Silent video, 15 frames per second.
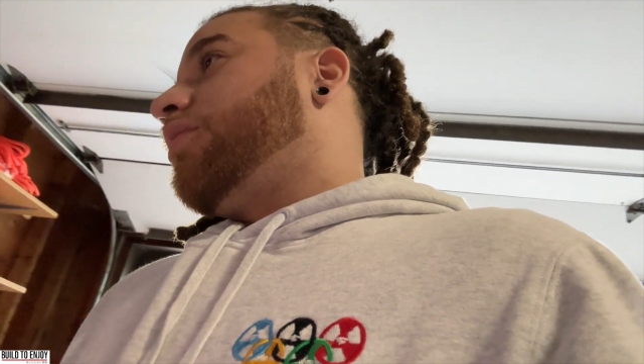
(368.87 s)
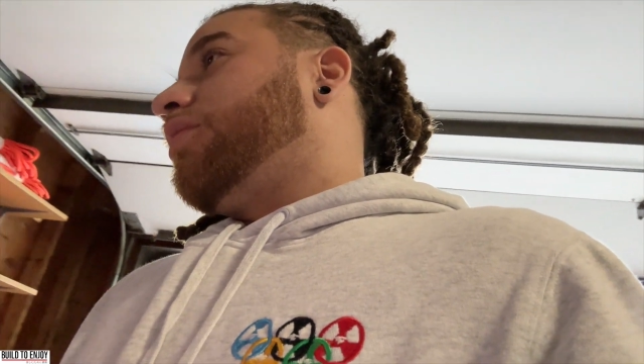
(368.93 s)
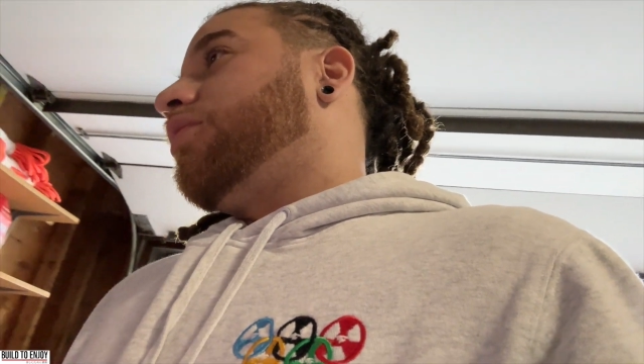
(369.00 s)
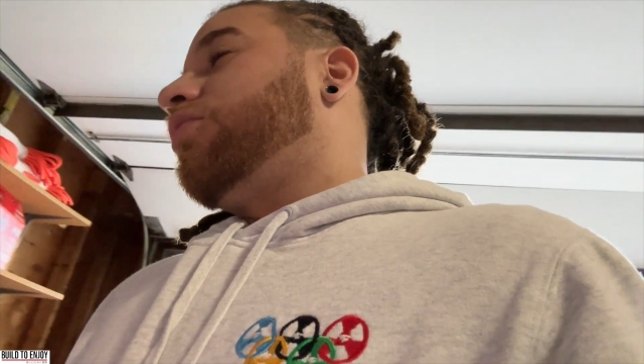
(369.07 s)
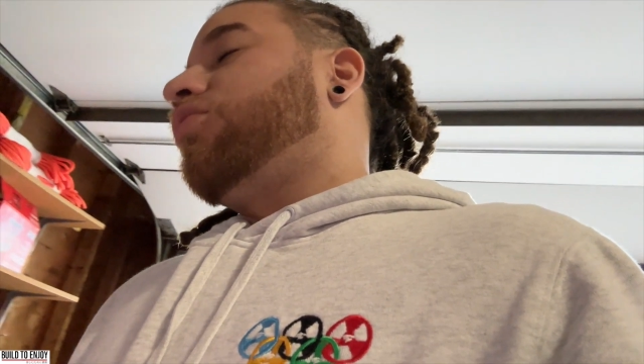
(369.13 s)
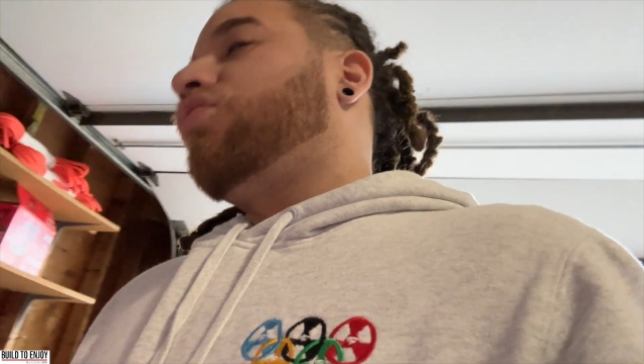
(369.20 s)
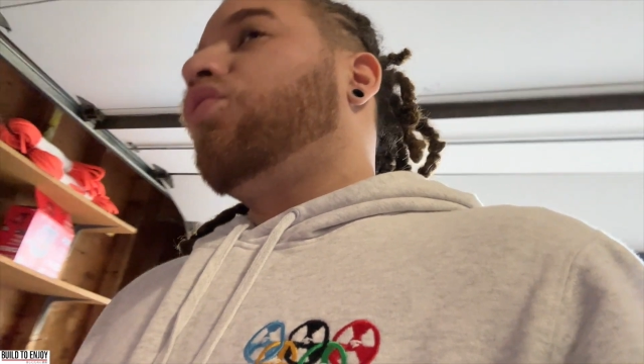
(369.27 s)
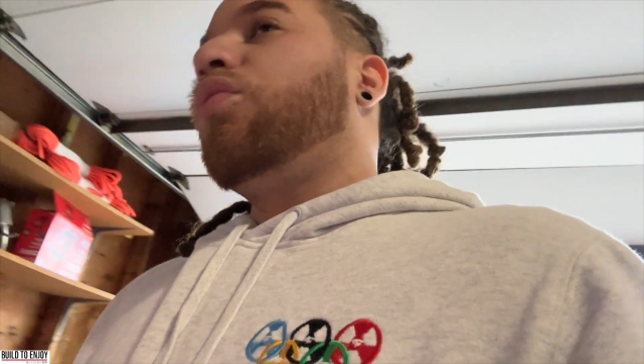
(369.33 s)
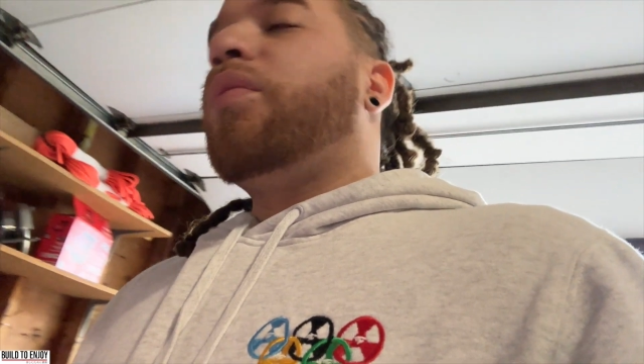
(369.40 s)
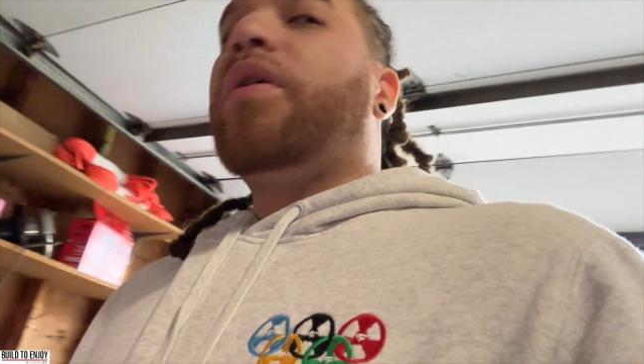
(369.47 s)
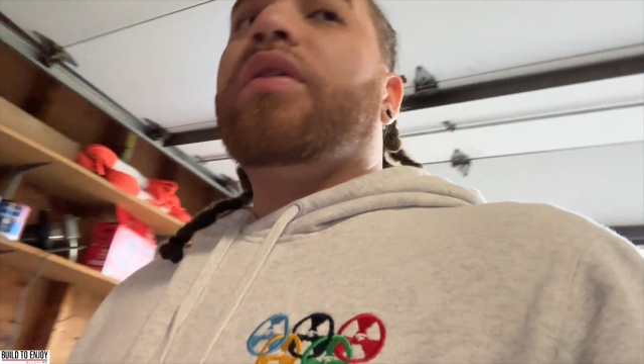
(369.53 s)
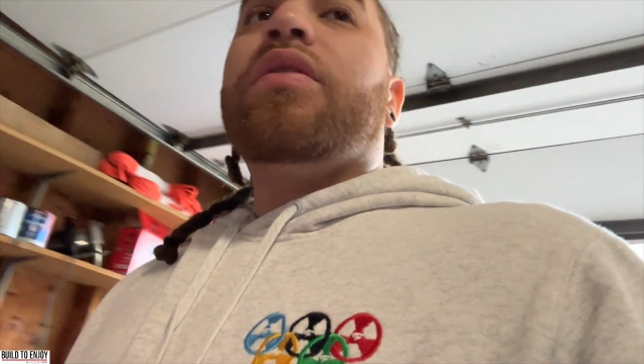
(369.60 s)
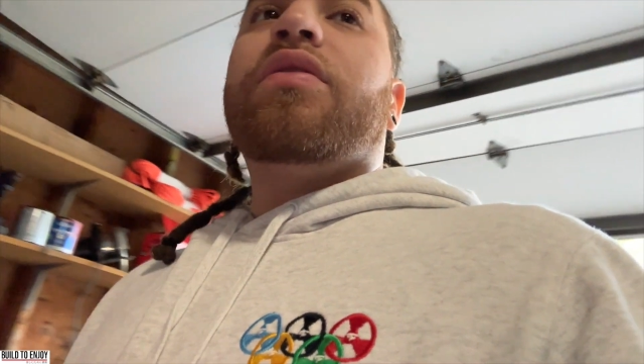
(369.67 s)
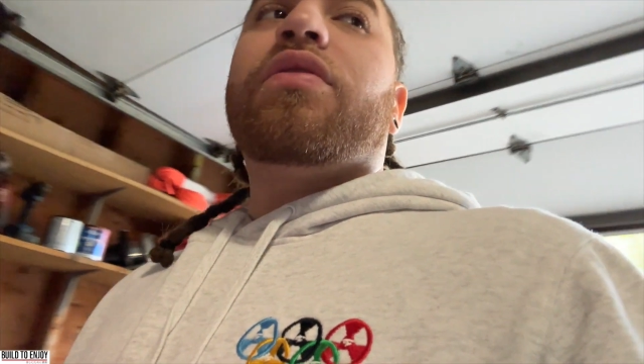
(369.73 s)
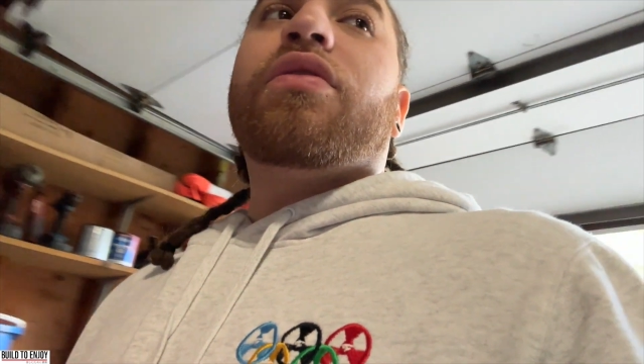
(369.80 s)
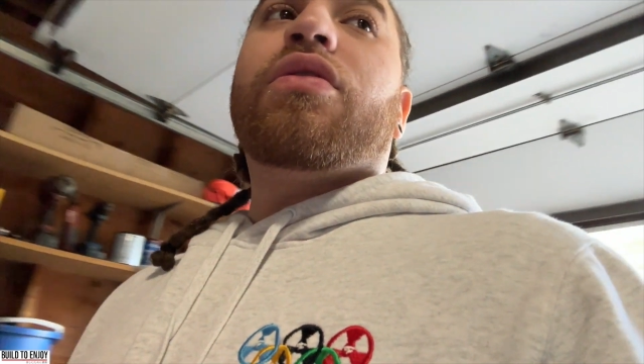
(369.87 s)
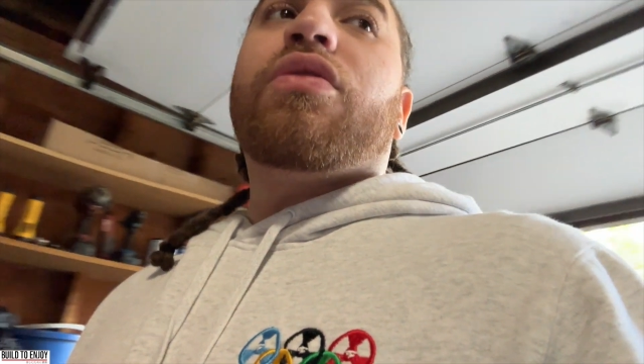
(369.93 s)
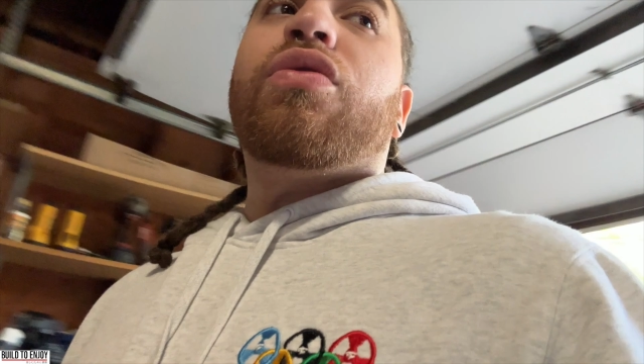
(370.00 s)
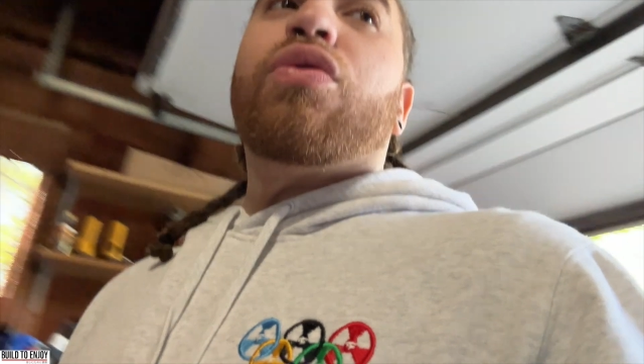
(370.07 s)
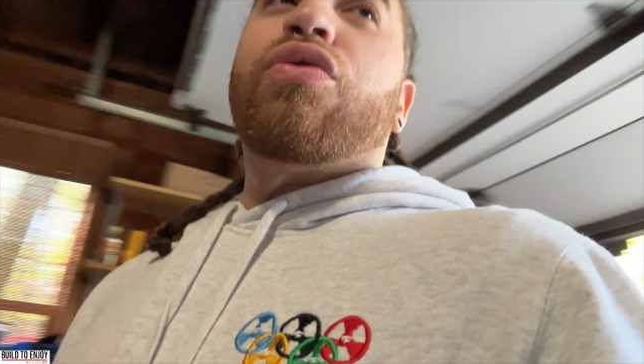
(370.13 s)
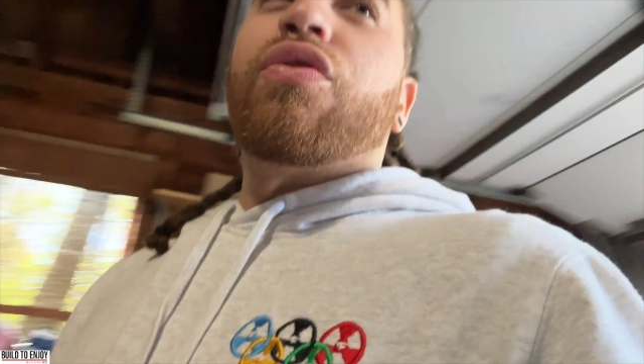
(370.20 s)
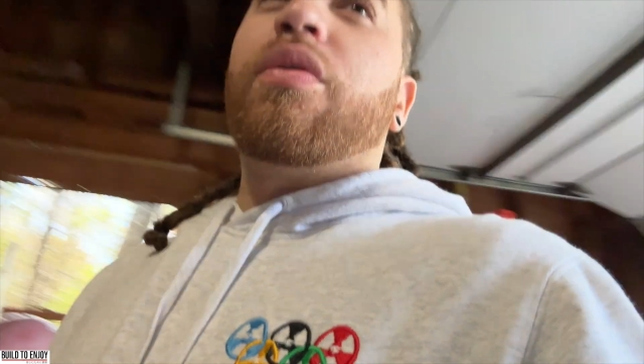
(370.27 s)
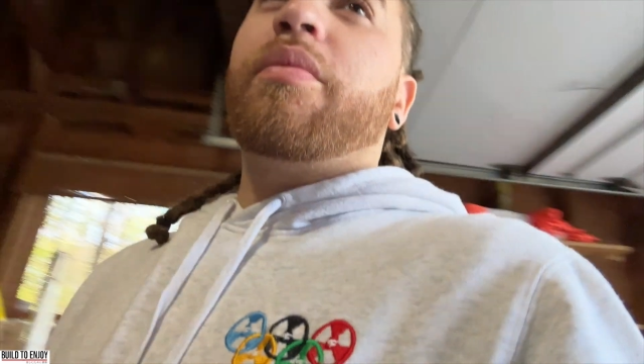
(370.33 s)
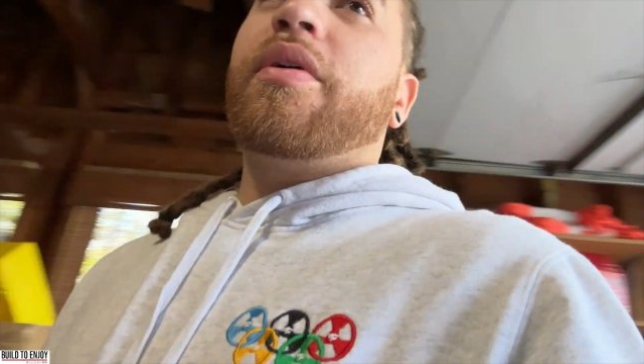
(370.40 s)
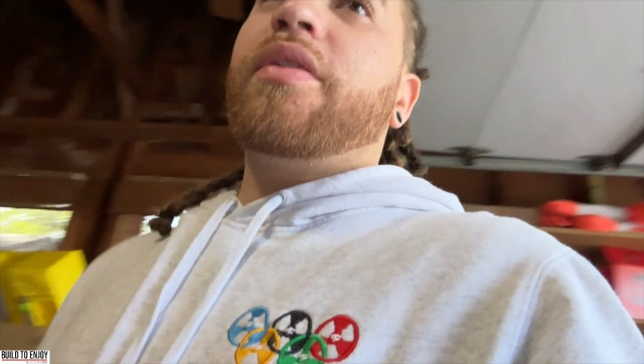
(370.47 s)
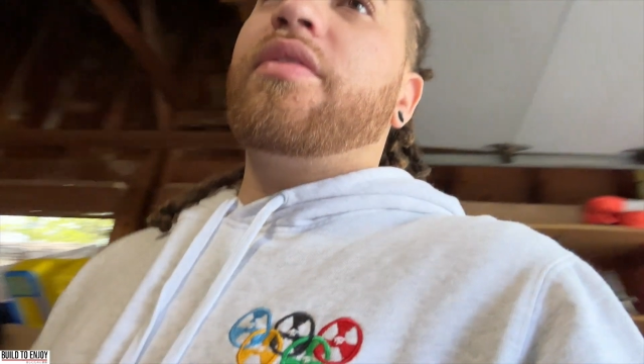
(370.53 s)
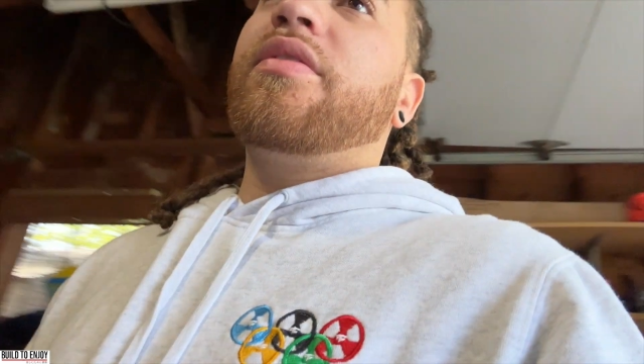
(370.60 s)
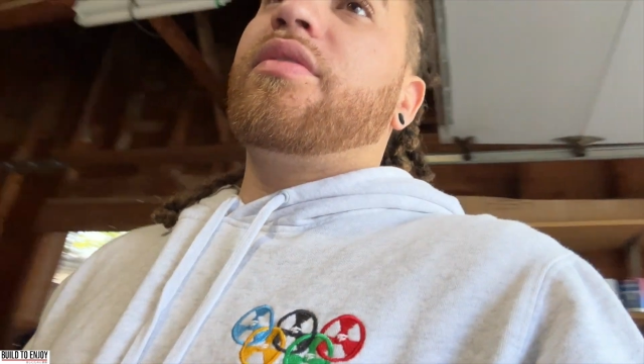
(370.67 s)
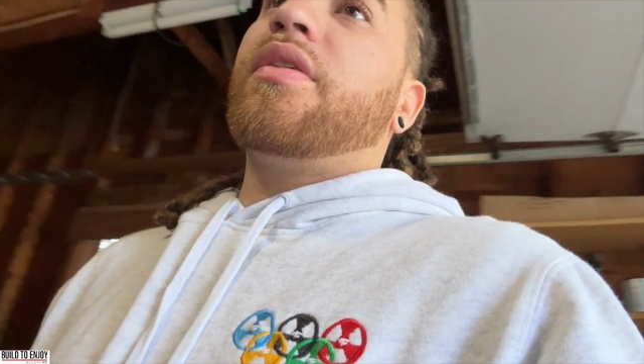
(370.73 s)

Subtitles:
2 months, 2-3 months.